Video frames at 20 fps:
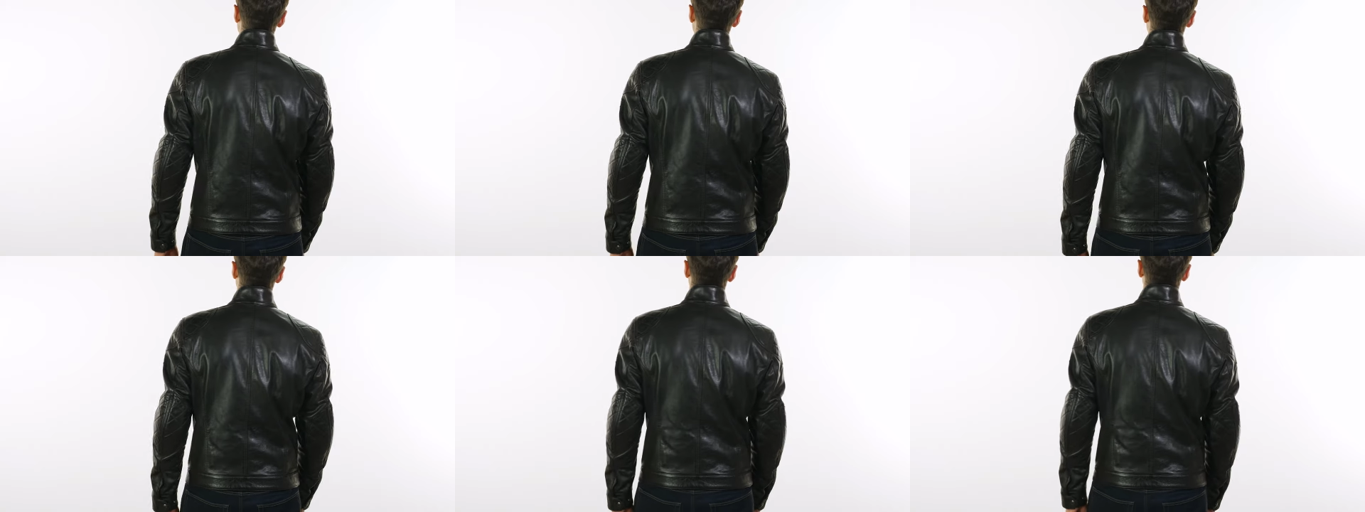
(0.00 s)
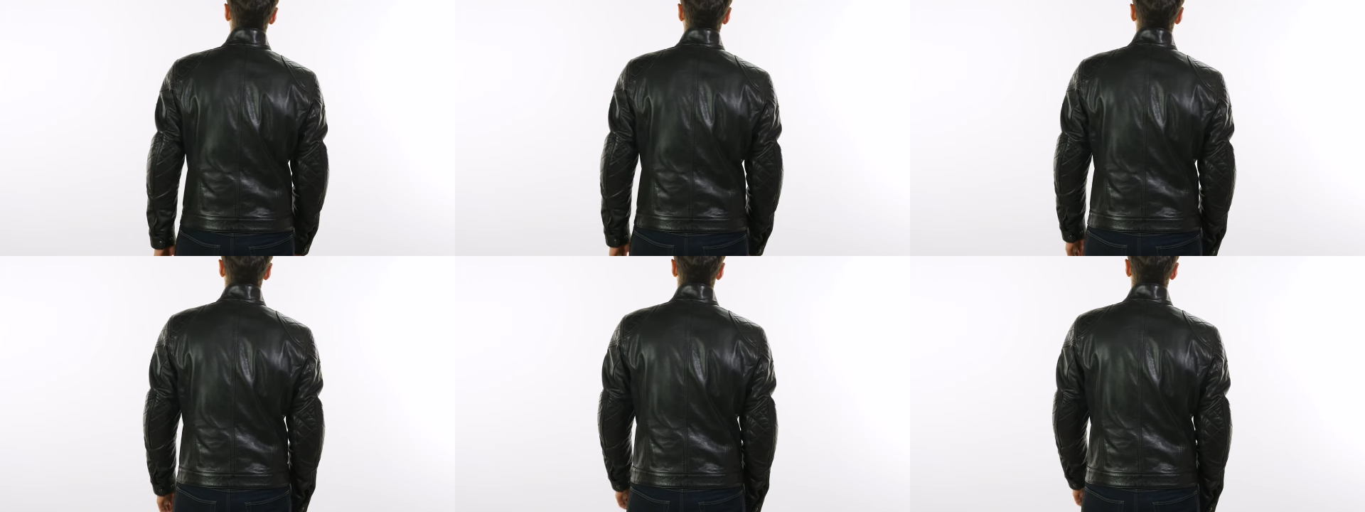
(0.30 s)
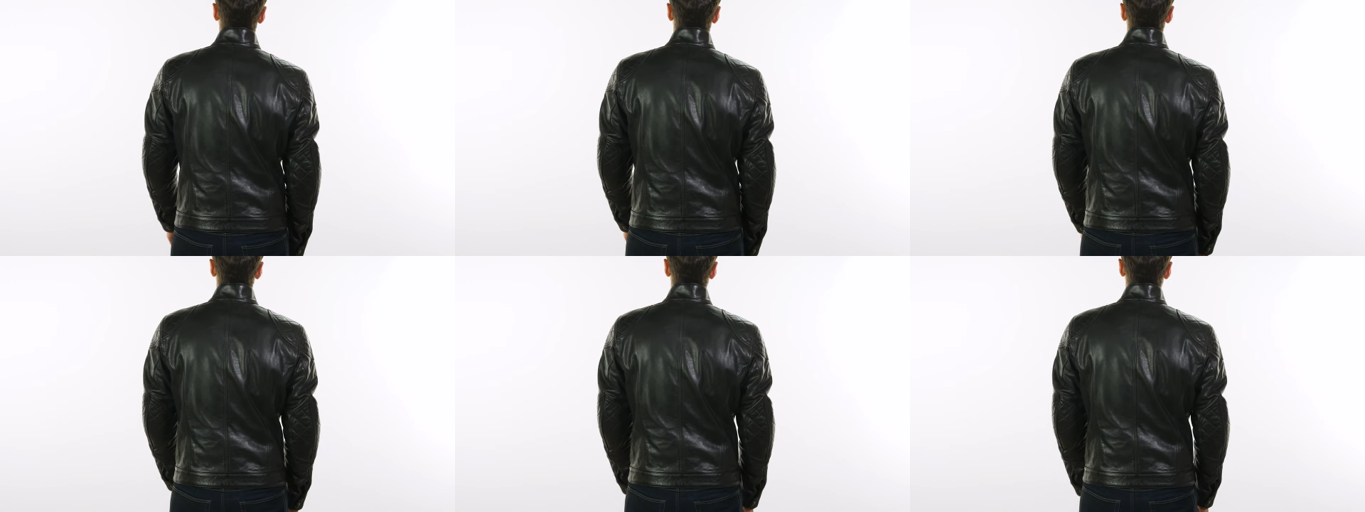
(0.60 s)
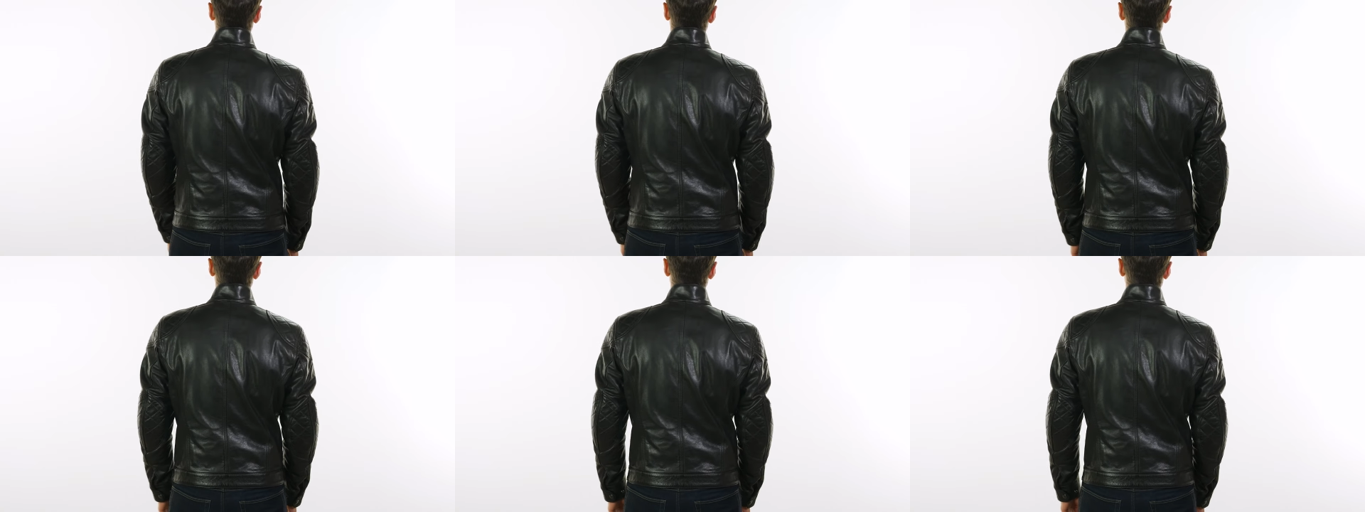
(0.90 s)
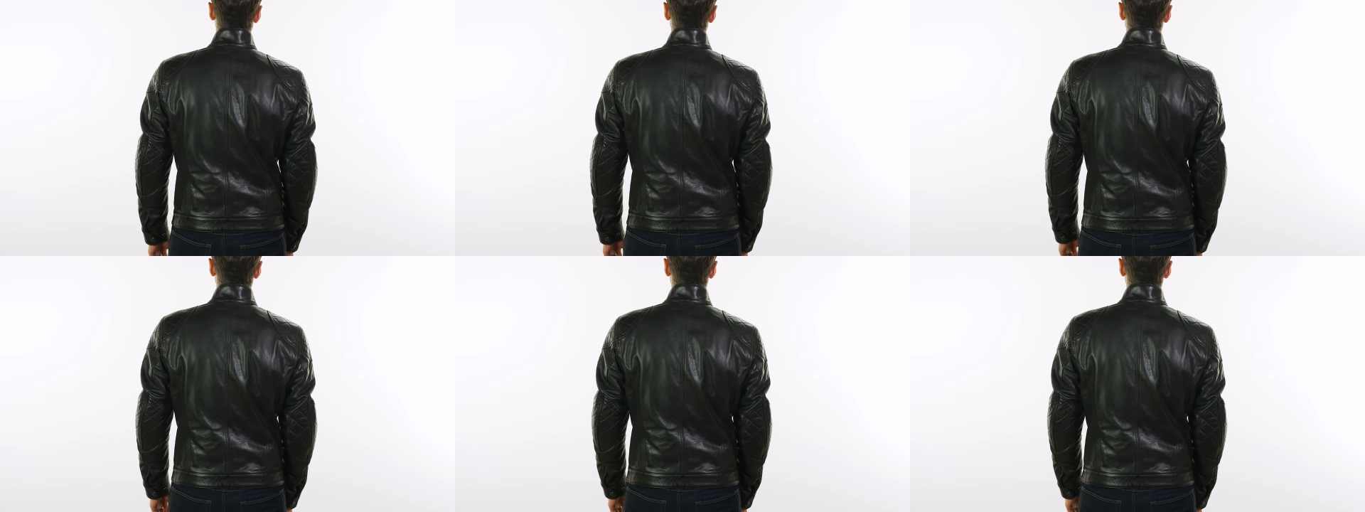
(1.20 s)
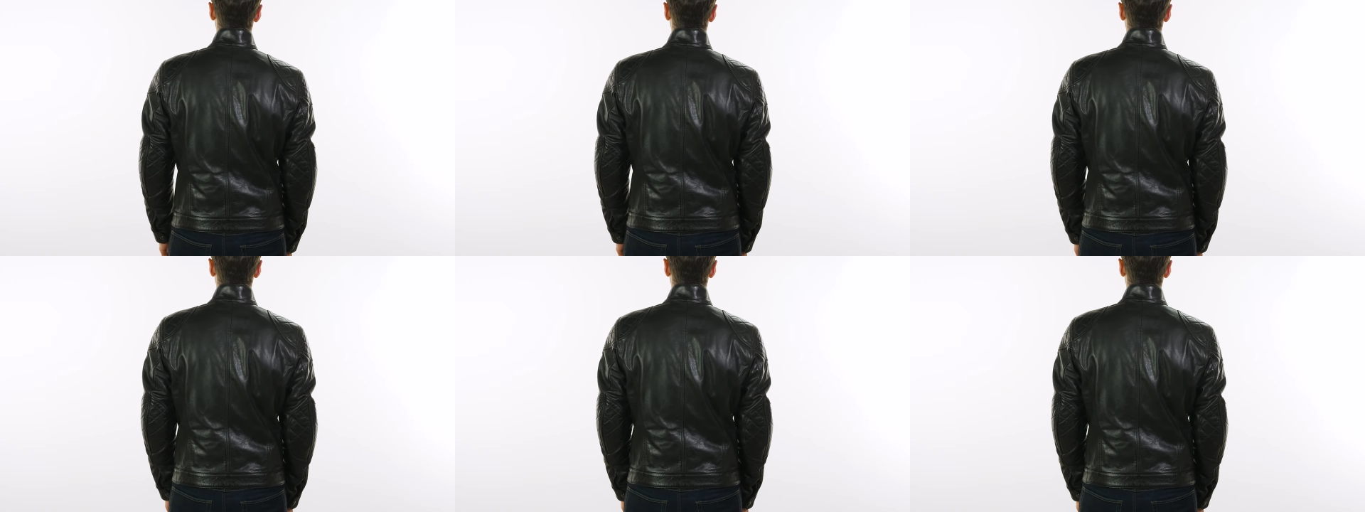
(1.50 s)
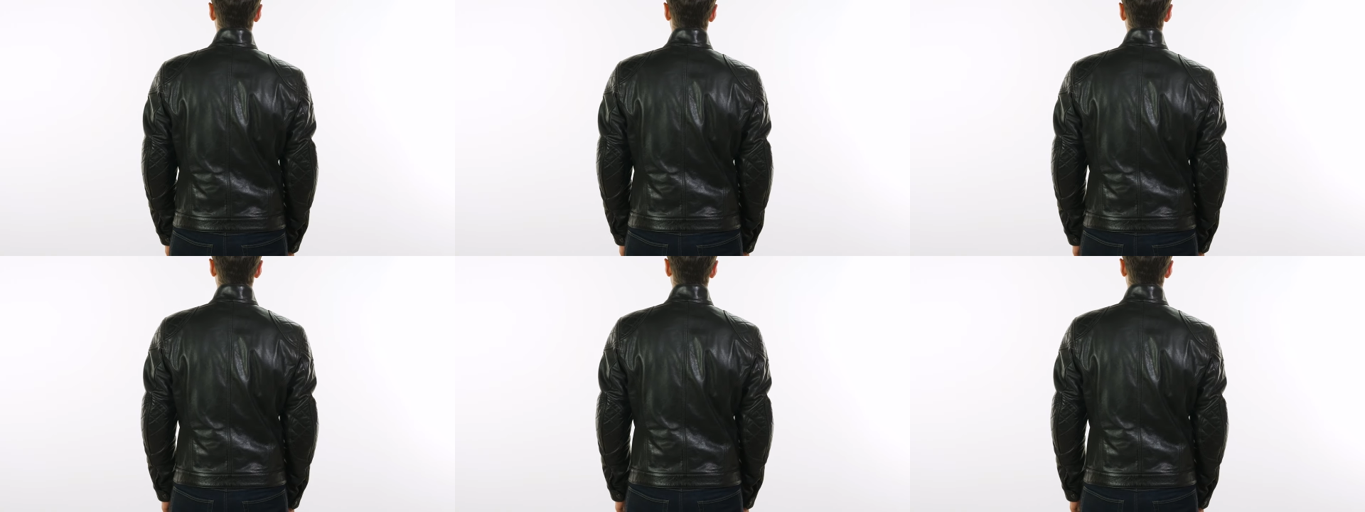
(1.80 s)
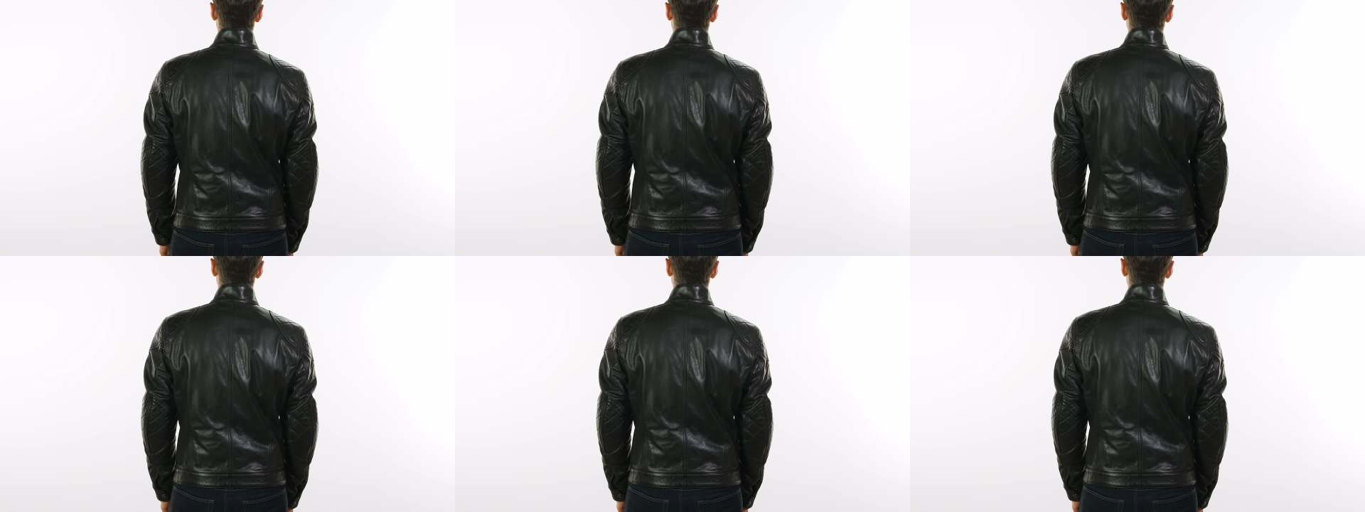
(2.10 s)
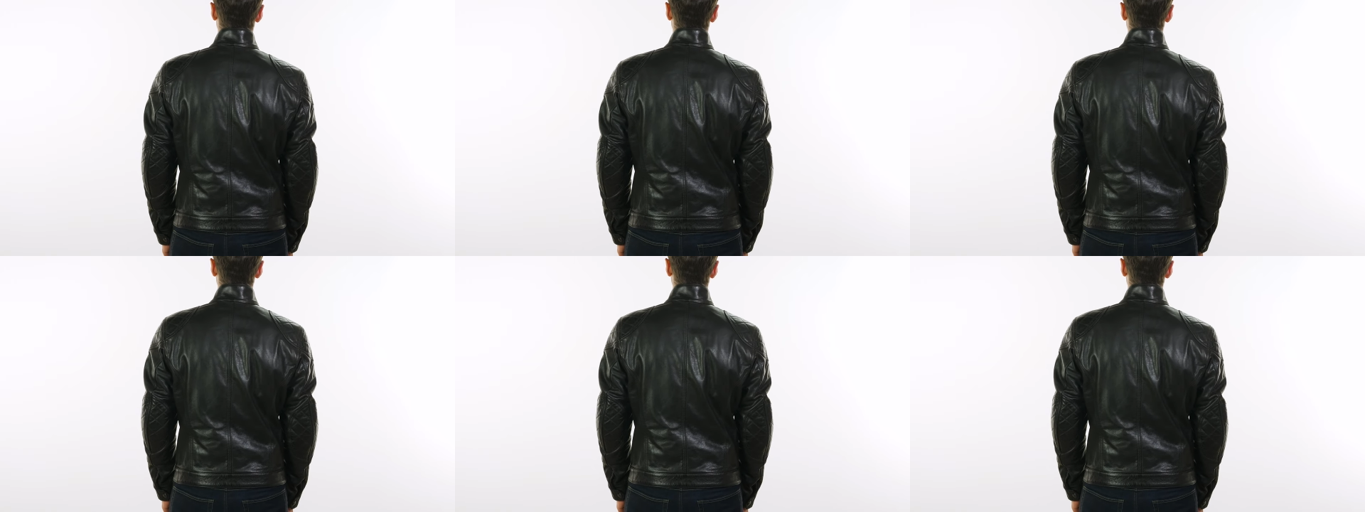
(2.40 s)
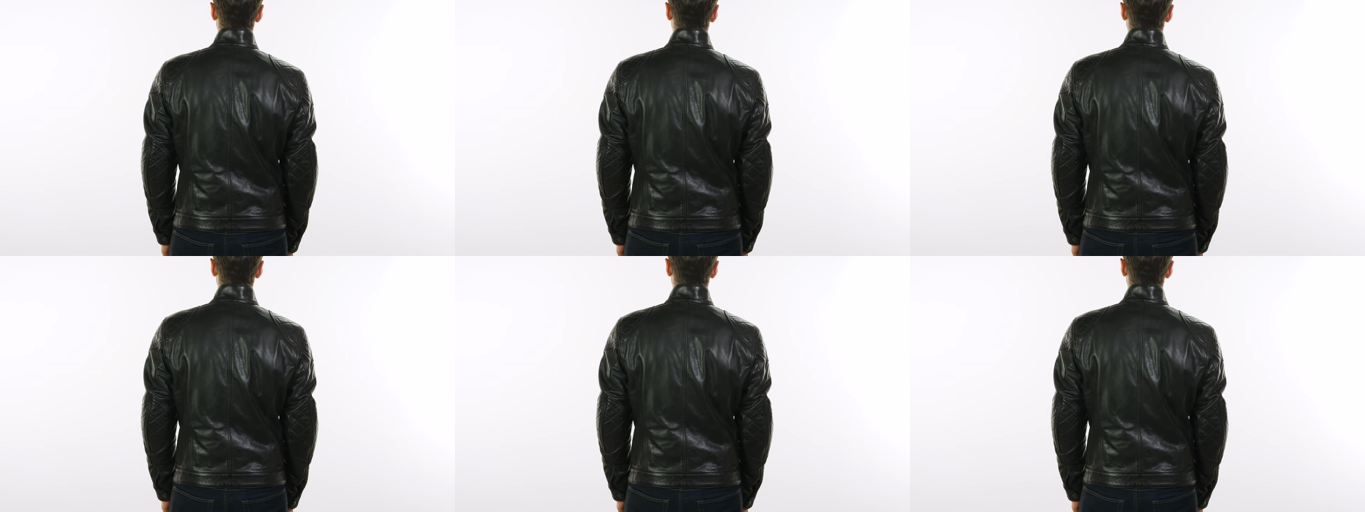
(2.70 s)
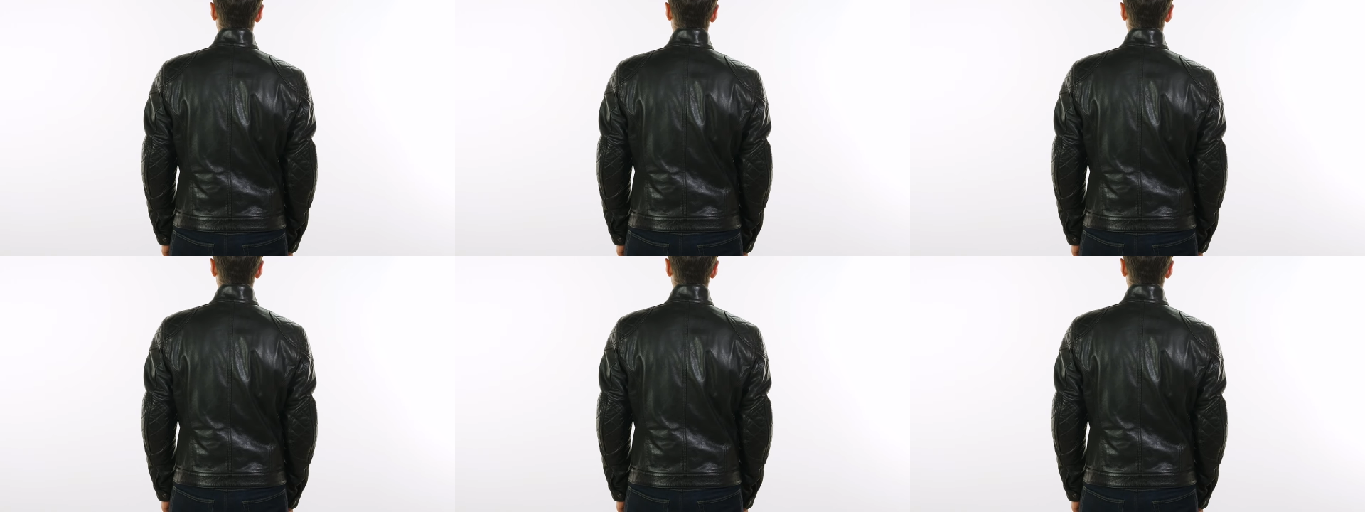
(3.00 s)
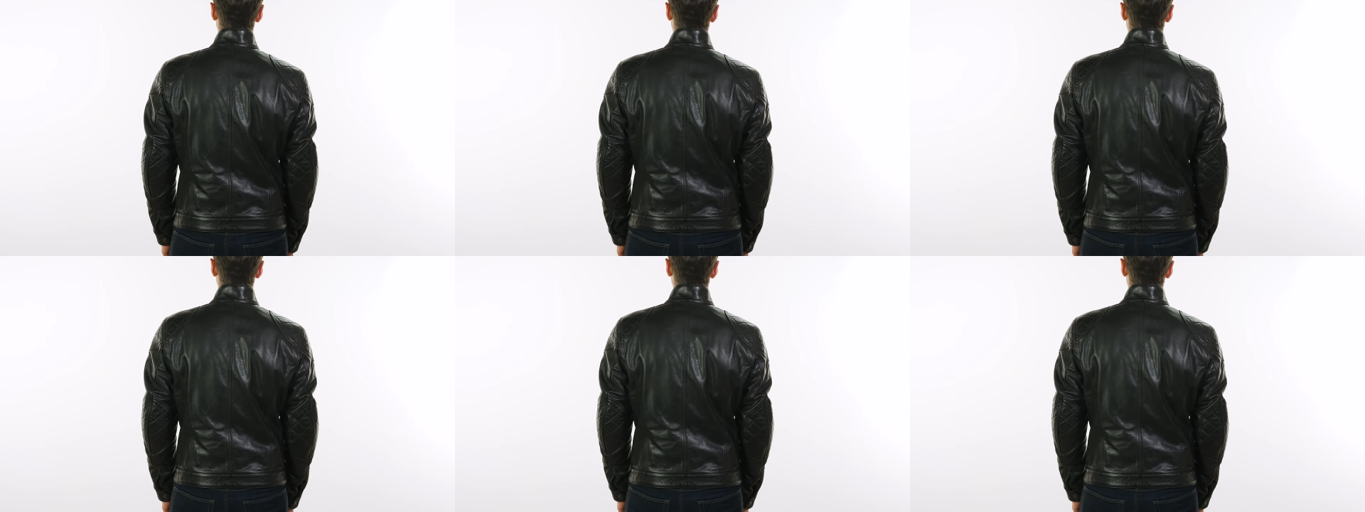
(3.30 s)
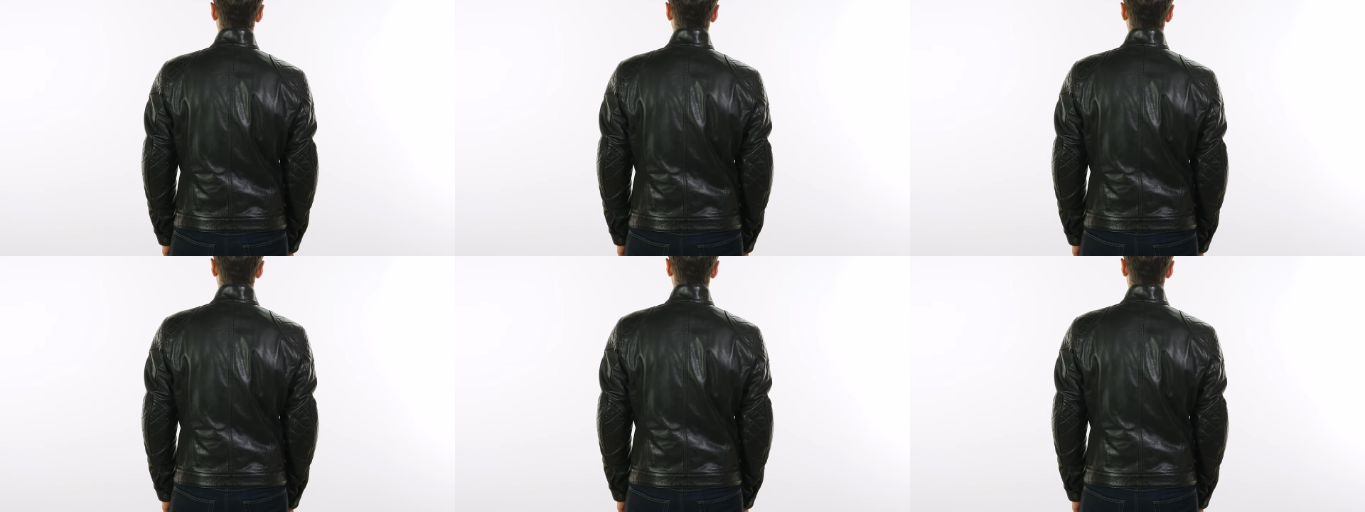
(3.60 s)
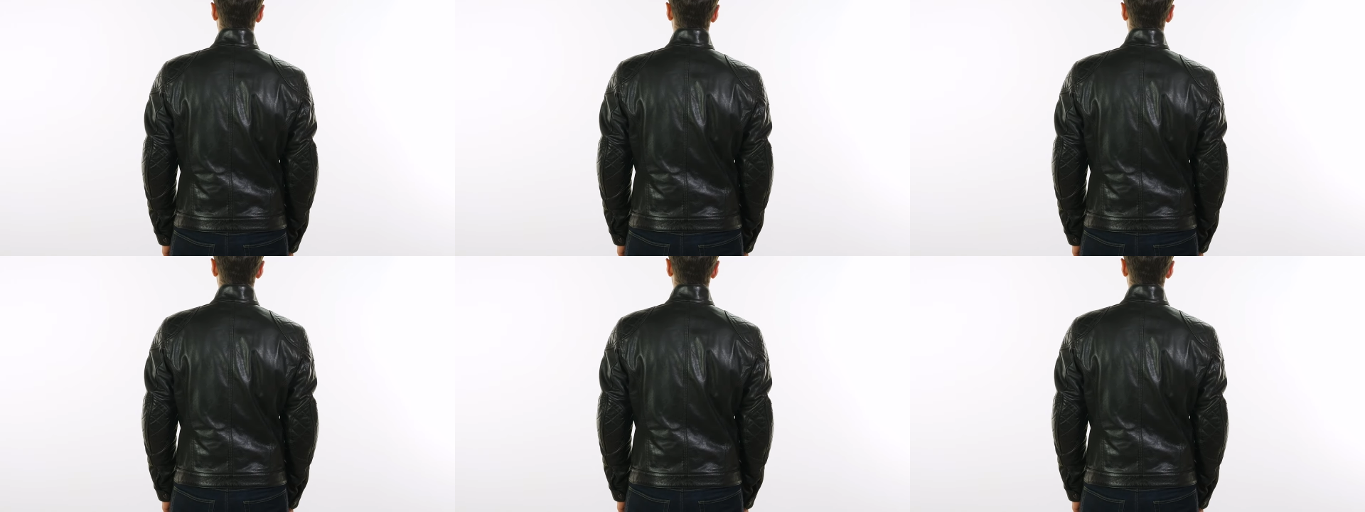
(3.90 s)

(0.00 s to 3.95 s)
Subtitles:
Nobody's mouth can be seen.